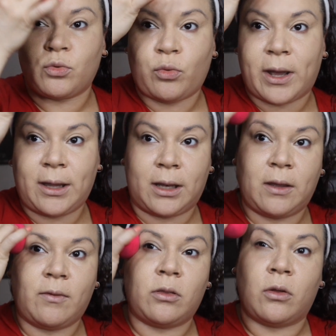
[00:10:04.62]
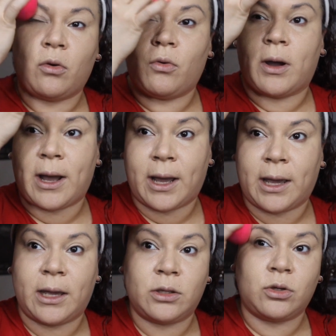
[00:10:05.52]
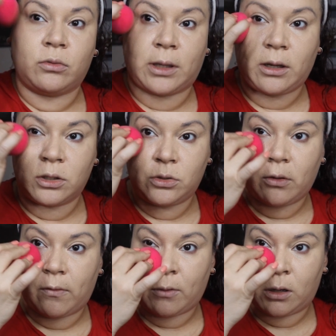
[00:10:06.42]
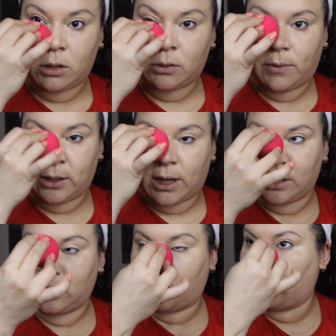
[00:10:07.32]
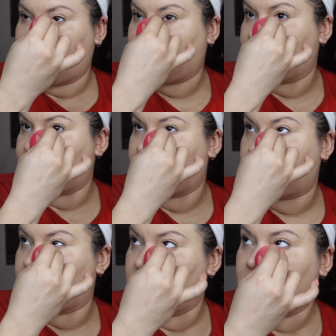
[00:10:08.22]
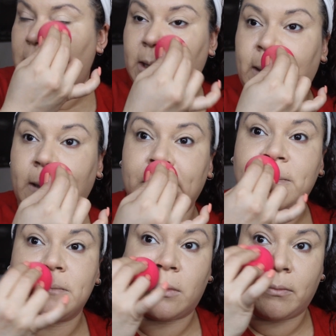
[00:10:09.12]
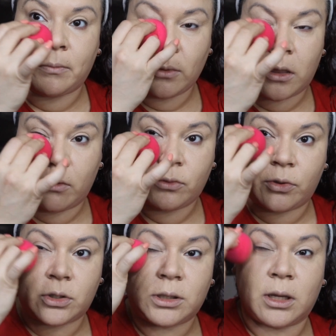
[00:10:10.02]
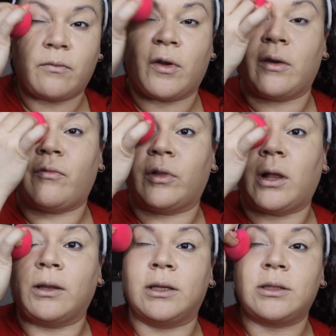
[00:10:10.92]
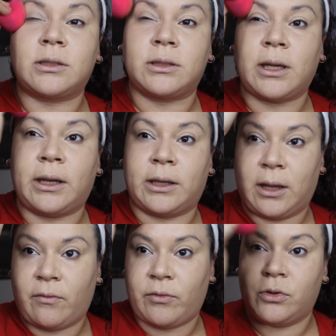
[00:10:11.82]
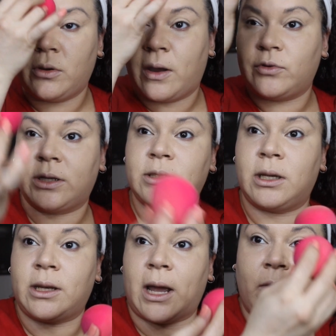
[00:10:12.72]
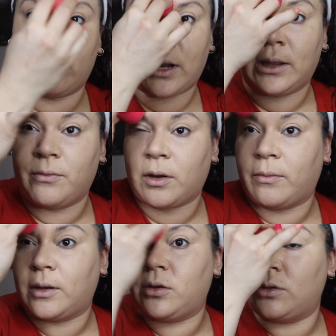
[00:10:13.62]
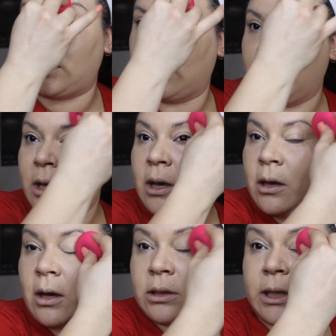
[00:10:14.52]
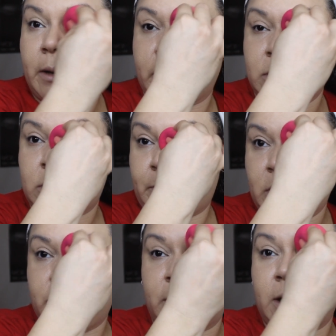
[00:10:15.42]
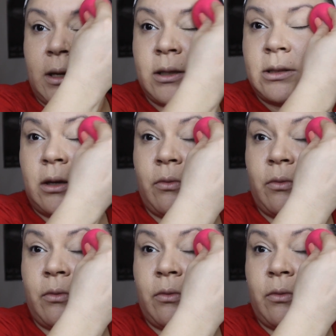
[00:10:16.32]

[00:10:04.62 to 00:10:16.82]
wet, even though I don't like a dewy finish, but I just feel like this just leaves your skin very flawless. And if you do have dry skin, I would highly recommend using a dampened sponge because it